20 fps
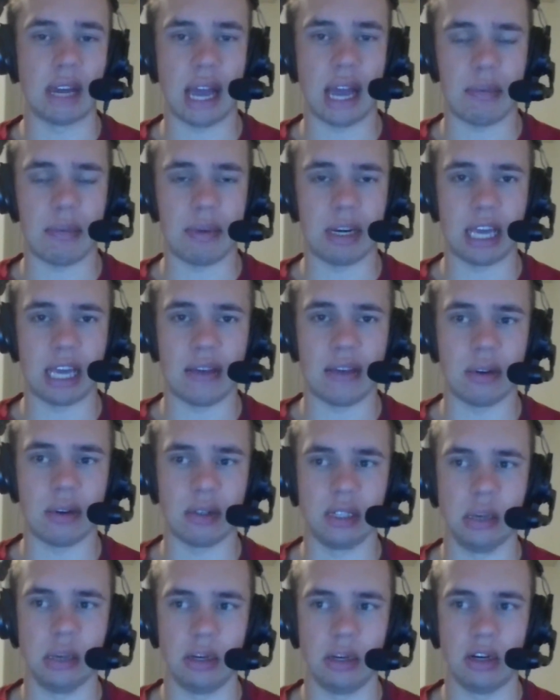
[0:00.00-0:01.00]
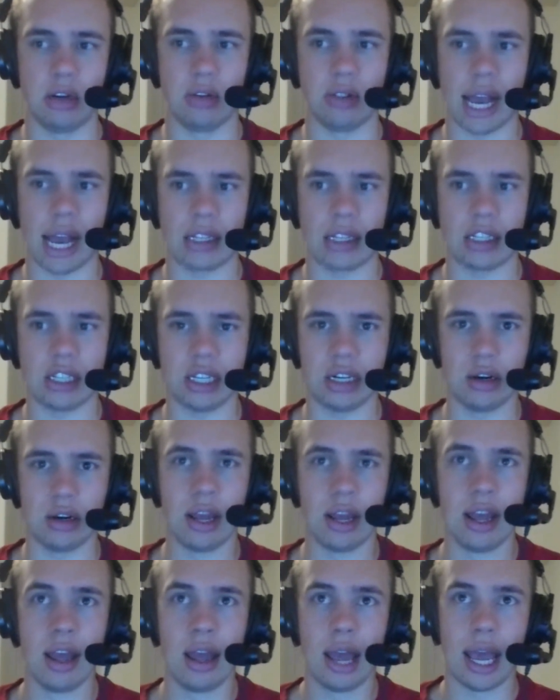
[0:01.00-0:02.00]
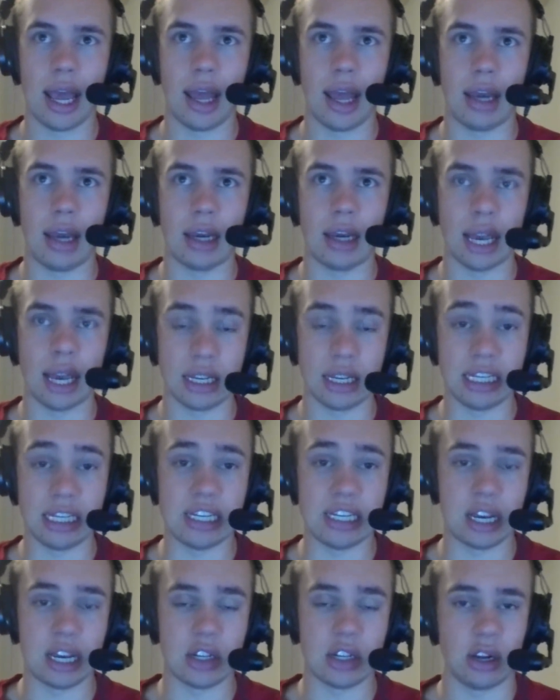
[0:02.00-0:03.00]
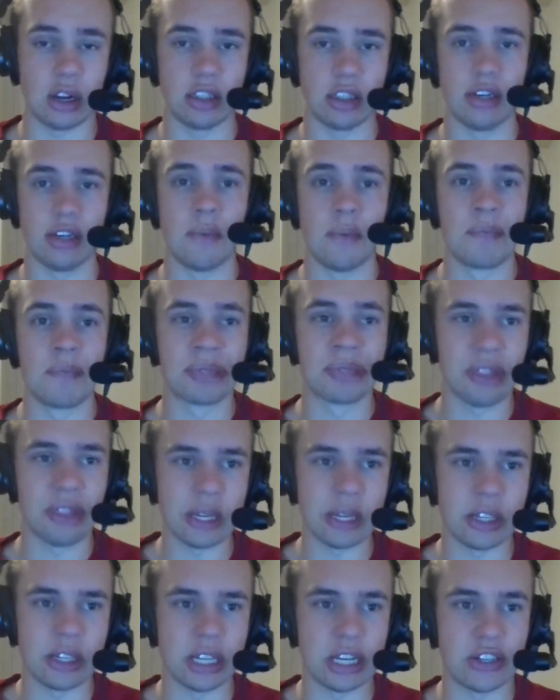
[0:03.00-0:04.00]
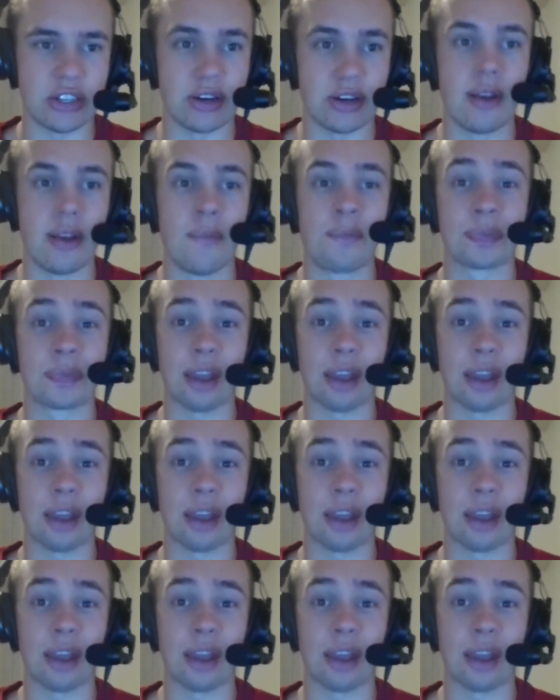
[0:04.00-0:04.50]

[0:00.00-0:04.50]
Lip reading: That happened to Kayvon Thibodeau last year and DJ Johnson this season.